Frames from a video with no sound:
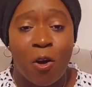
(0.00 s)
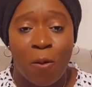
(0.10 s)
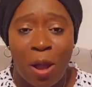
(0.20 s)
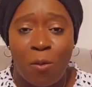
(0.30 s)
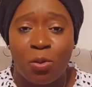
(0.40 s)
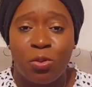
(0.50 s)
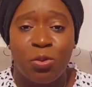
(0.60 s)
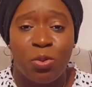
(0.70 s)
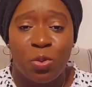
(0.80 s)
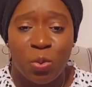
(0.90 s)
Come, I want to
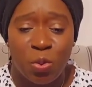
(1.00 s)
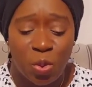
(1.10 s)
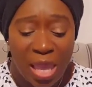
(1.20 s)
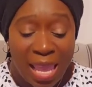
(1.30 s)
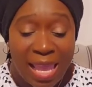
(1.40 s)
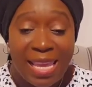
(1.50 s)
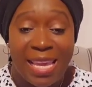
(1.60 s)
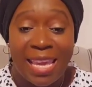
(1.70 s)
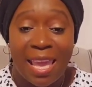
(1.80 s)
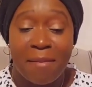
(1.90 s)
know You.
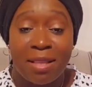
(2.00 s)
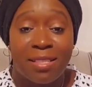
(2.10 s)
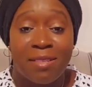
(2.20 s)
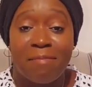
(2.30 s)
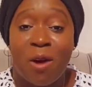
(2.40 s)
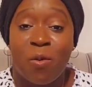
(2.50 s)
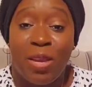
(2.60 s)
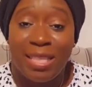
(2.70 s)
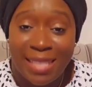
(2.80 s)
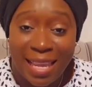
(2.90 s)
He came until my
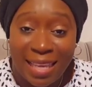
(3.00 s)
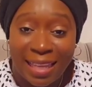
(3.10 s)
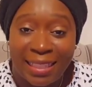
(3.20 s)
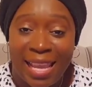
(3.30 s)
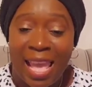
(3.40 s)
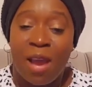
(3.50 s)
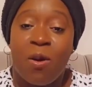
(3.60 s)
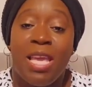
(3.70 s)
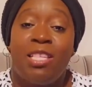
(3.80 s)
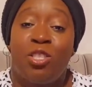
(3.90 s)
waist again.
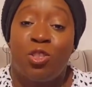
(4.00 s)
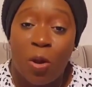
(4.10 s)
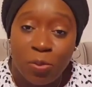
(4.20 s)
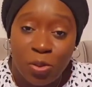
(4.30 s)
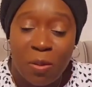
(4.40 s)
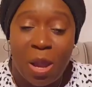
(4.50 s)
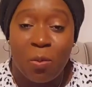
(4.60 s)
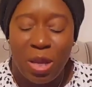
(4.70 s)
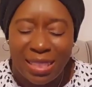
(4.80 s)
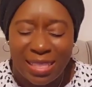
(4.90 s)
He stopped to my
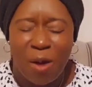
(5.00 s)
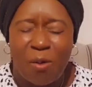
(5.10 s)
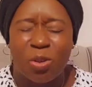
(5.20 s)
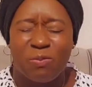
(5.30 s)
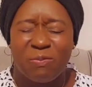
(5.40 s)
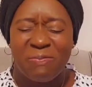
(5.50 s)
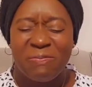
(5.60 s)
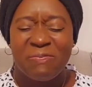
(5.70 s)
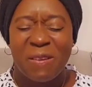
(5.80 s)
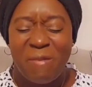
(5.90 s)
waist.
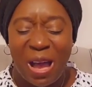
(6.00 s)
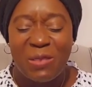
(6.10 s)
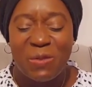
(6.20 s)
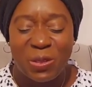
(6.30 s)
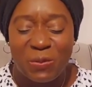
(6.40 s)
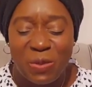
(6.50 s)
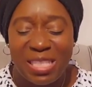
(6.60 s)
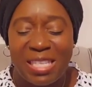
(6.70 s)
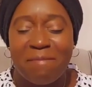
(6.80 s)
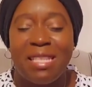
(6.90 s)
My heart was
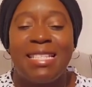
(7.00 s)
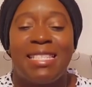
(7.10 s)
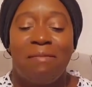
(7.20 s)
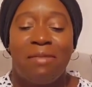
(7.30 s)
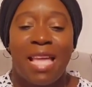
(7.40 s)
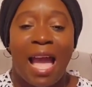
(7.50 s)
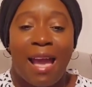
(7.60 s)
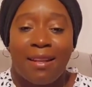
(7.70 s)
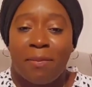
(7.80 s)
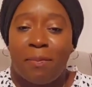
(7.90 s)
beating me, and it seemed that I
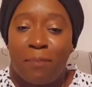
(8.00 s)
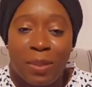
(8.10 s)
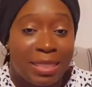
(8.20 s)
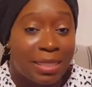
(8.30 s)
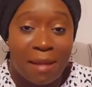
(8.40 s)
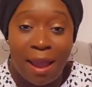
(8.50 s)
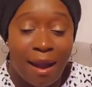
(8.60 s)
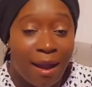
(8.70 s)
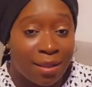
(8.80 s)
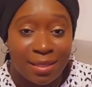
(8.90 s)
had a peace in my
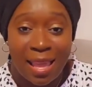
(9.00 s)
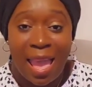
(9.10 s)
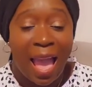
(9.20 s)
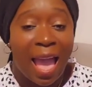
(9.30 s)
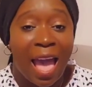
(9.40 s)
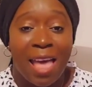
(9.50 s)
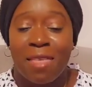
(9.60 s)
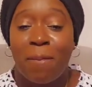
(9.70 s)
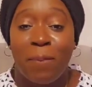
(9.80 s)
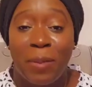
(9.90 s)
heart. I had
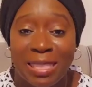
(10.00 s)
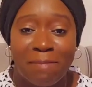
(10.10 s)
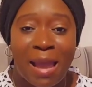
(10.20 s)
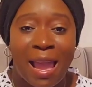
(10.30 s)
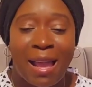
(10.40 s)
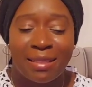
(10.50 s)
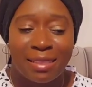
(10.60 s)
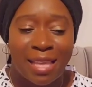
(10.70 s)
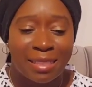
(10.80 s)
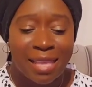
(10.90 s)
the peace in my heart
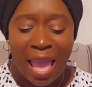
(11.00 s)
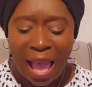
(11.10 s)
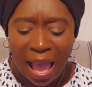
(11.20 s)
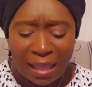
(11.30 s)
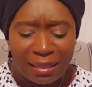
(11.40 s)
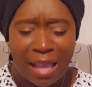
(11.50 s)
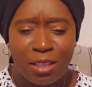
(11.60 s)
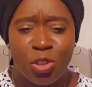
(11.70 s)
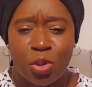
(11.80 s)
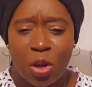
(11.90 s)
that I had
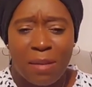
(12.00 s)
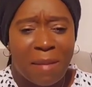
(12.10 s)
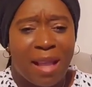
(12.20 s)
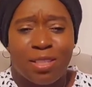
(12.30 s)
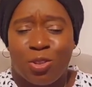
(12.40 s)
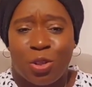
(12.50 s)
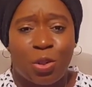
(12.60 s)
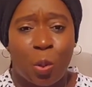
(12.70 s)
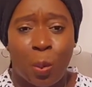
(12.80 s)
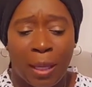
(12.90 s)
that joy in my heart
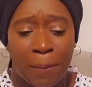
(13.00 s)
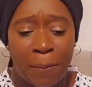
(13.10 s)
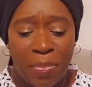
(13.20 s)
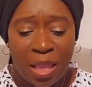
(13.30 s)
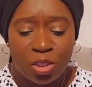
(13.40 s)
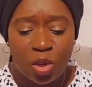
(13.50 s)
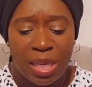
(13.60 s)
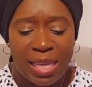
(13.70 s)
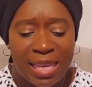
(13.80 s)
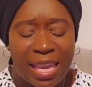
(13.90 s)
straight away. So
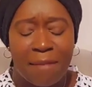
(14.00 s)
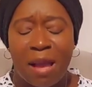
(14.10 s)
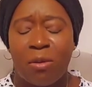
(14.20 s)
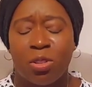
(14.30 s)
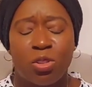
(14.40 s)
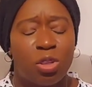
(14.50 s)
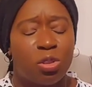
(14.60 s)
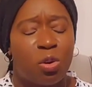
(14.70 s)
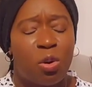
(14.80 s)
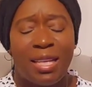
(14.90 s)
He came. I was
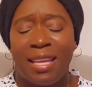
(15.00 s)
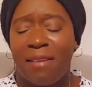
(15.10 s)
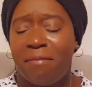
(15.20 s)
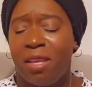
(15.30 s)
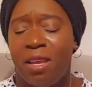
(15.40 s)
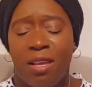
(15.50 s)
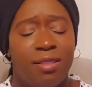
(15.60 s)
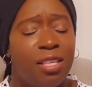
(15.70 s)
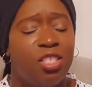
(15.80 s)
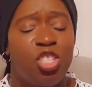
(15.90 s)
just calling Him,
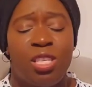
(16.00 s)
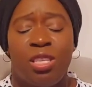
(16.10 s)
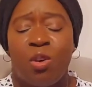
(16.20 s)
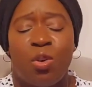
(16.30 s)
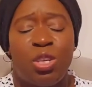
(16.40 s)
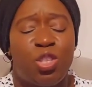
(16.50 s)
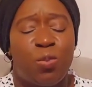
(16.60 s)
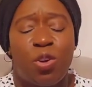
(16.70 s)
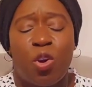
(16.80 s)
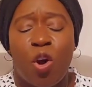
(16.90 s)
say, Holy
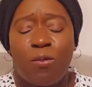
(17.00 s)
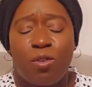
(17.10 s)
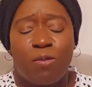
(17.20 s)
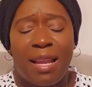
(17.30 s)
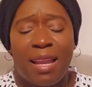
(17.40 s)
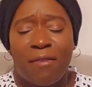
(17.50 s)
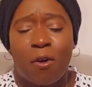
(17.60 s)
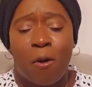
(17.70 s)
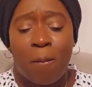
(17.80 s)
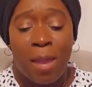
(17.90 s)
Spirit, come to my life.
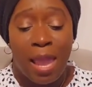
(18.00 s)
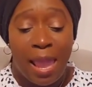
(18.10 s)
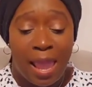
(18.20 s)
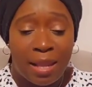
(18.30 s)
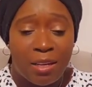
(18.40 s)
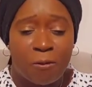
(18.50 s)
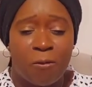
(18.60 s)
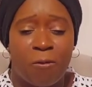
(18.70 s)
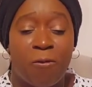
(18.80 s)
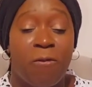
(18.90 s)
Come and
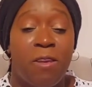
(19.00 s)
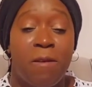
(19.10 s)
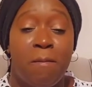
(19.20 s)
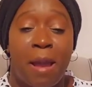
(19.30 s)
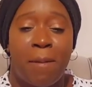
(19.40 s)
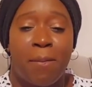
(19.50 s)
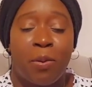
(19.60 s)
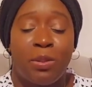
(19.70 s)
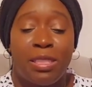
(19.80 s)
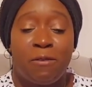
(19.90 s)
fill my
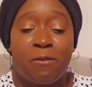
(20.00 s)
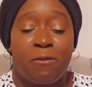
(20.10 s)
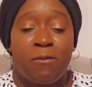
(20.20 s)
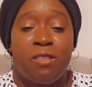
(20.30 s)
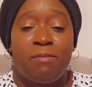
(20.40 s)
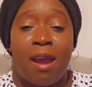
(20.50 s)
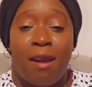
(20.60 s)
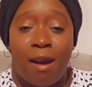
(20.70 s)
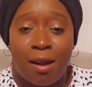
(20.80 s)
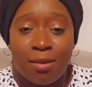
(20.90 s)
body, fill my
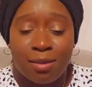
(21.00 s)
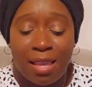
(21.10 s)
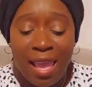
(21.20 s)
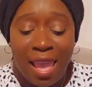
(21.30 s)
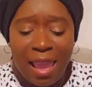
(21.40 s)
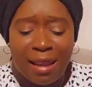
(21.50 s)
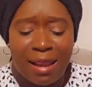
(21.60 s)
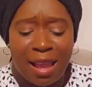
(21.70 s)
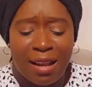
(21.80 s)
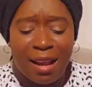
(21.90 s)
heart.
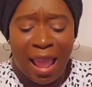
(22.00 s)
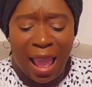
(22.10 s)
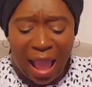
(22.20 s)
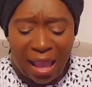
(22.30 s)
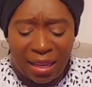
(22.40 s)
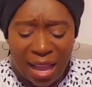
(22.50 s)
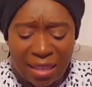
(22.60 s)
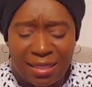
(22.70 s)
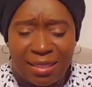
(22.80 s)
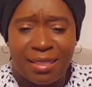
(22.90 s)
And I
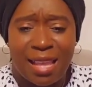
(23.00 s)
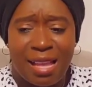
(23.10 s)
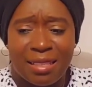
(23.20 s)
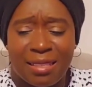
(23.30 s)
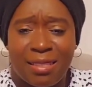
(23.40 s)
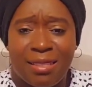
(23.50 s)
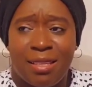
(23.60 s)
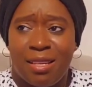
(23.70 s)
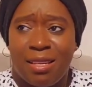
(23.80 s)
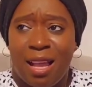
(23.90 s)

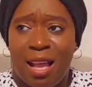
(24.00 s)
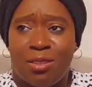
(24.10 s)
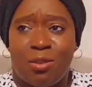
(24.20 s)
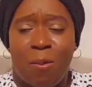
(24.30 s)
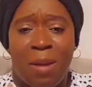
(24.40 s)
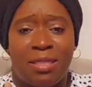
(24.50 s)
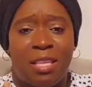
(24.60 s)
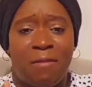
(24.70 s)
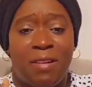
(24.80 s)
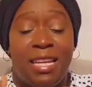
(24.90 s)
saw
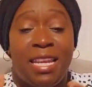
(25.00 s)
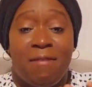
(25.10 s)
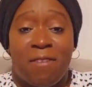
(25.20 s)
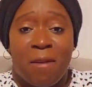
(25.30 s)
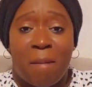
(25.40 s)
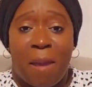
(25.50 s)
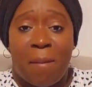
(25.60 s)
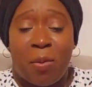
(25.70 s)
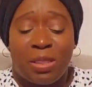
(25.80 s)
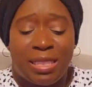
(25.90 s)
myself leaving my
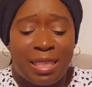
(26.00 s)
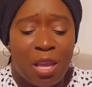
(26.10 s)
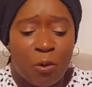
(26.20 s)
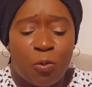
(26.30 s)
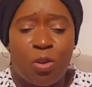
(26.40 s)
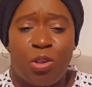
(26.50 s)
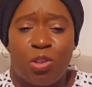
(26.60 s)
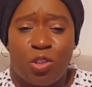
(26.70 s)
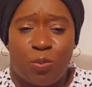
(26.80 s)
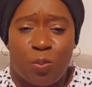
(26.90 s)
body with the
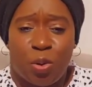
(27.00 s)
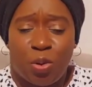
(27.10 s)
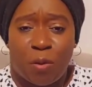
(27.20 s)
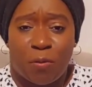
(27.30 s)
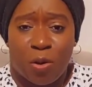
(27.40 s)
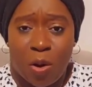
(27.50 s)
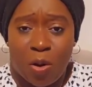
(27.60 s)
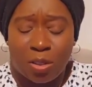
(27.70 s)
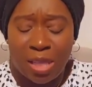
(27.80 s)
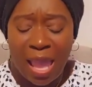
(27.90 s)
Spirit of
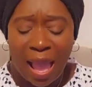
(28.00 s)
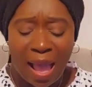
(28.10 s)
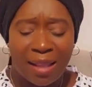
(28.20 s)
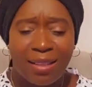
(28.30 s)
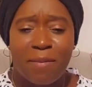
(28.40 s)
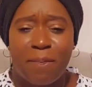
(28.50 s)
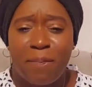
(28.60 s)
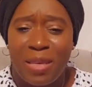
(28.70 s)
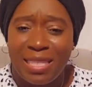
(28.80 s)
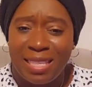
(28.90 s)
God. I had the
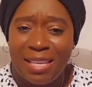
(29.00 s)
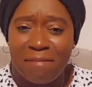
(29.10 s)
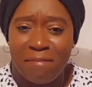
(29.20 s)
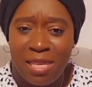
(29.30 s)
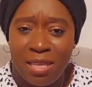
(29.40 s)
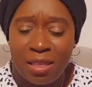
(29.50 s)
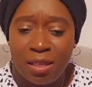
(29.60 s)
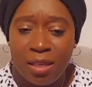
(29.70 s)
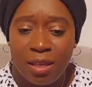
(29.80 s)
peace in me.